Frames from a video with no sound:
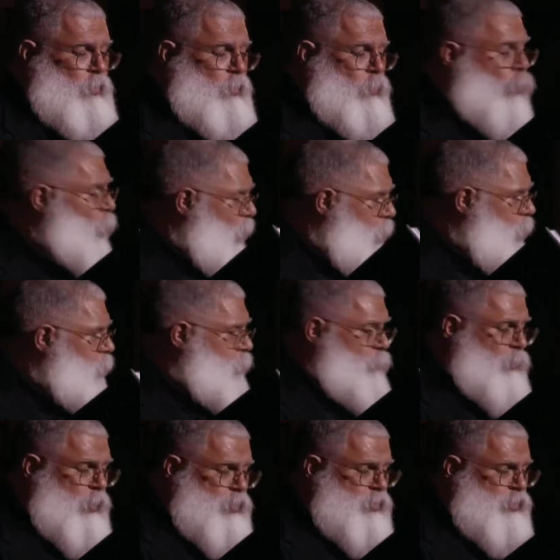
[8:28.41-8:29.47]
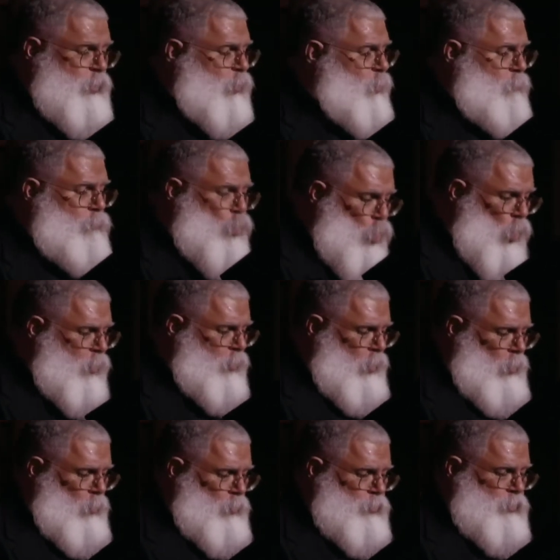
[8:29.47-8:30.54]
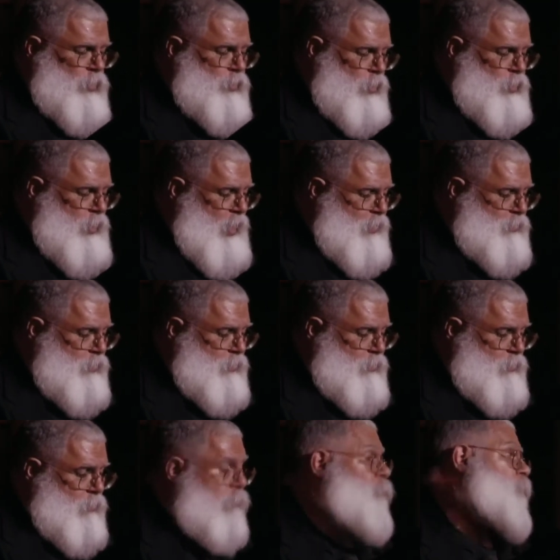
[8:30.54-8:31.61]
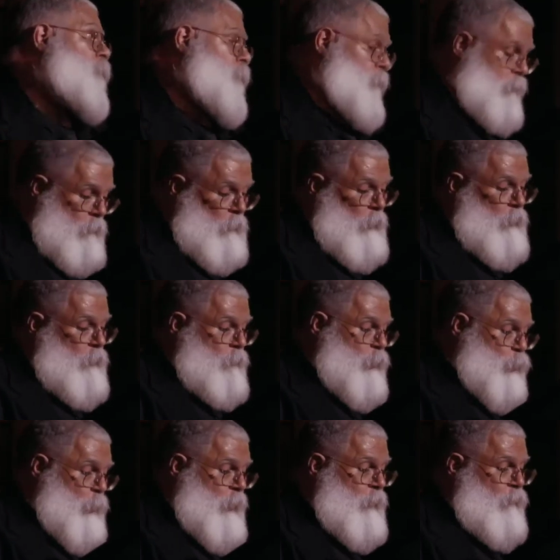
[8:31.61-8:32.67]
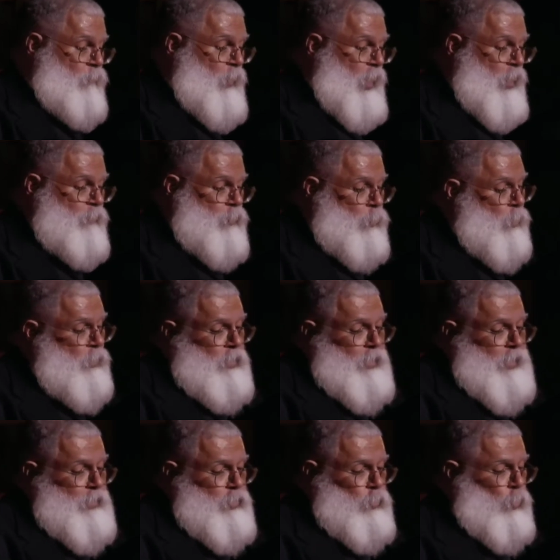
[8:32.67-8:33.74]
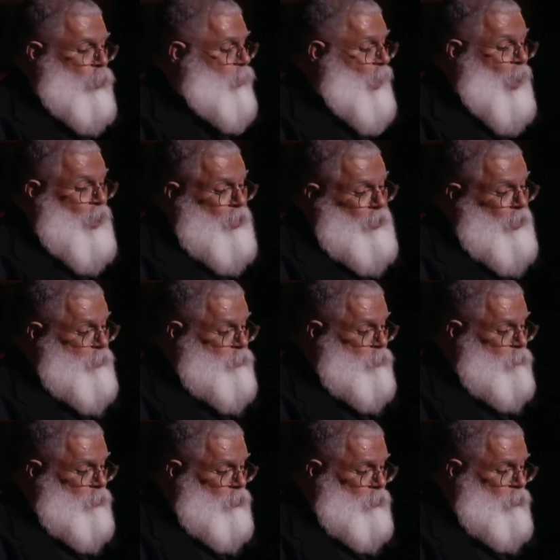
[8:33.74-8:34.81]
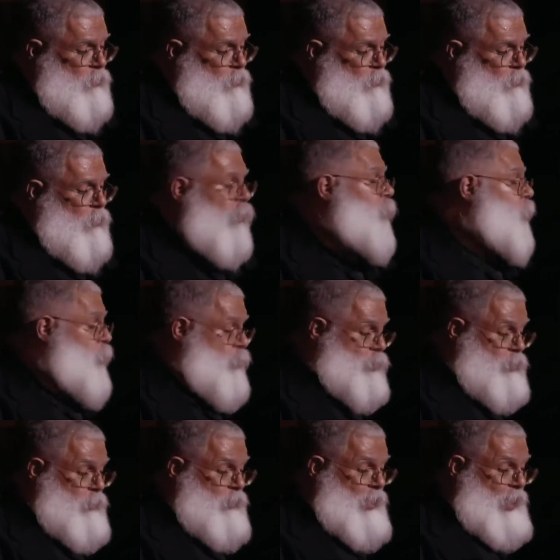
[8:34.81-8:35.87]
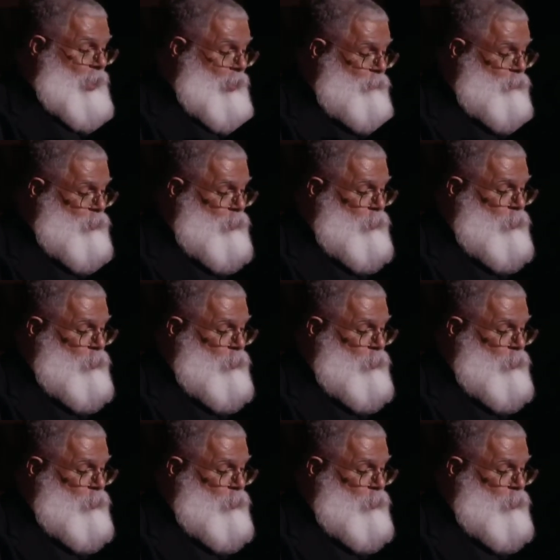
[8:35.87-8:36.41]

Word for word: well, there are still more no's than yeses. Between five to one and eight to one, I'd estimate. She laughed.